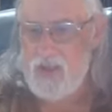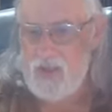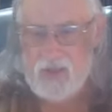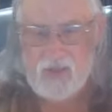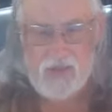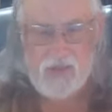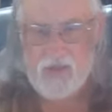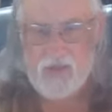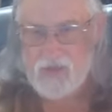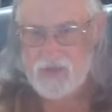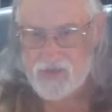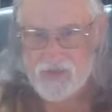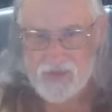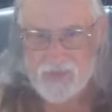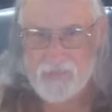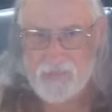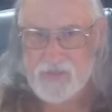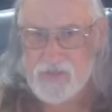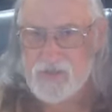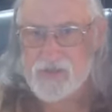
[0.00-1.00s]
and our
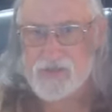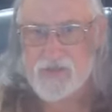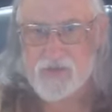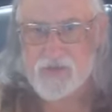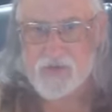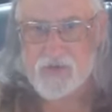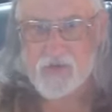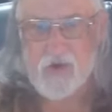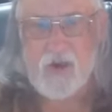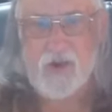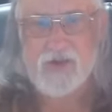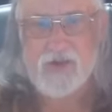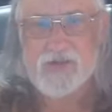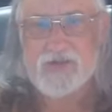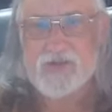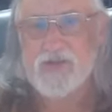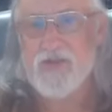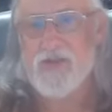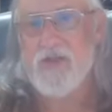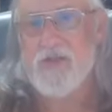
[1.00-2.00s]
siblings in
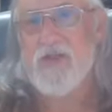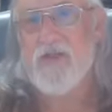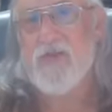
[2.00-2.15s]
Christ,